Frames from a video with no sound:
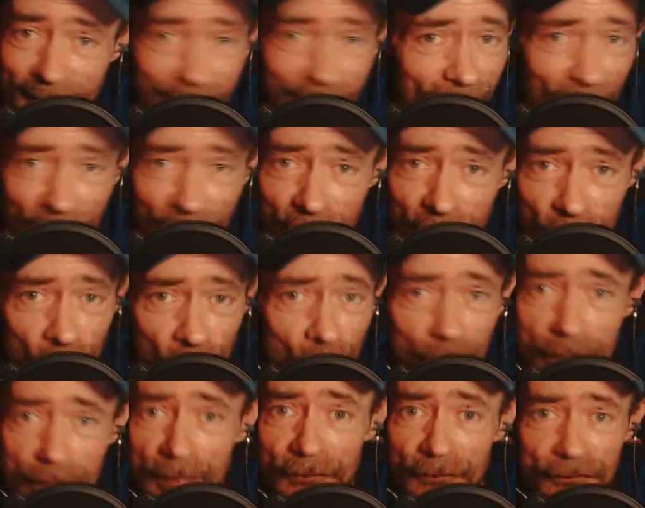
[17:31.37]
The
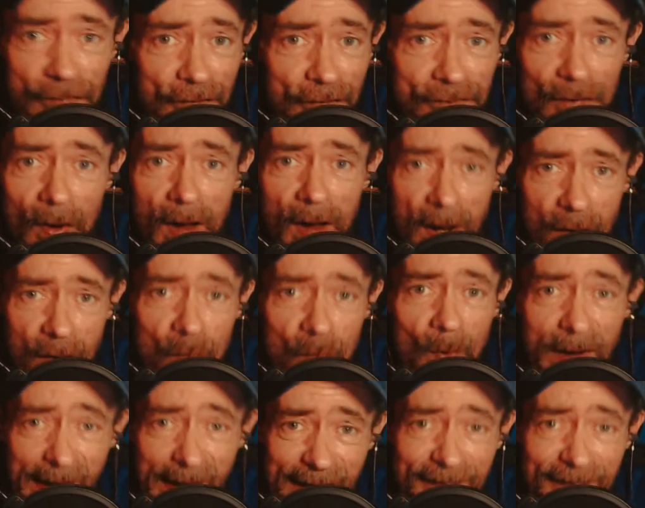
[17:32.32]
cuteness does not
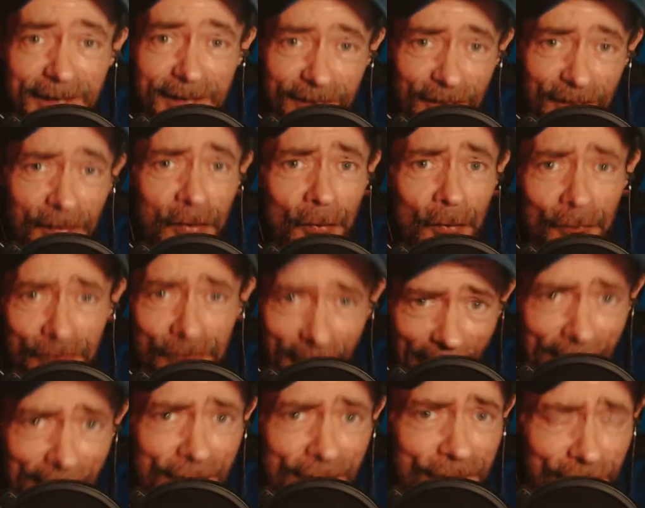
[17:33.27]
outweigh the
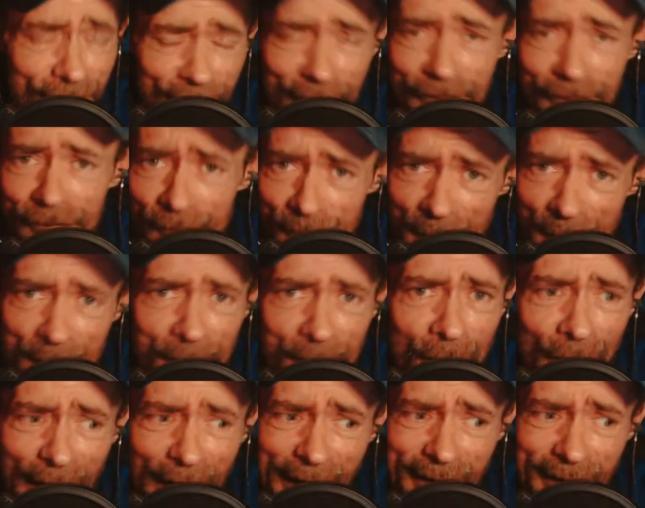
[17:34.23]
grotesqueness of people
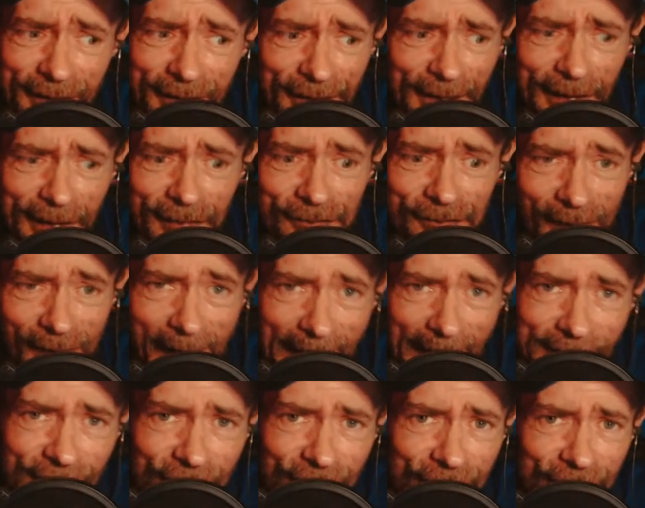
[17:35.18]
getting things
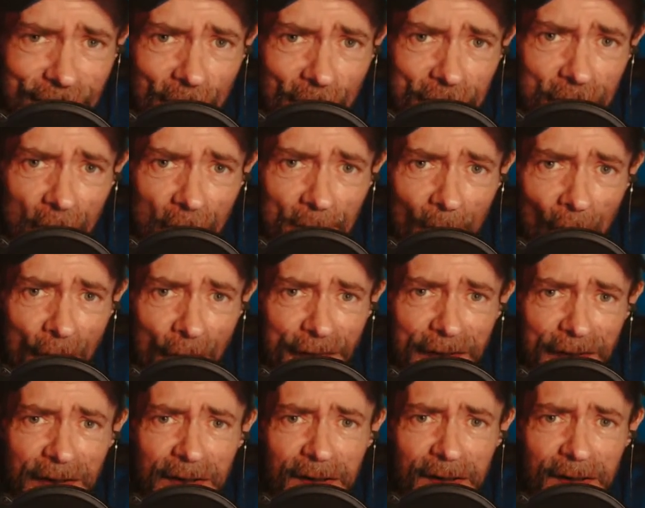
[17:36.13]
lanced on their body.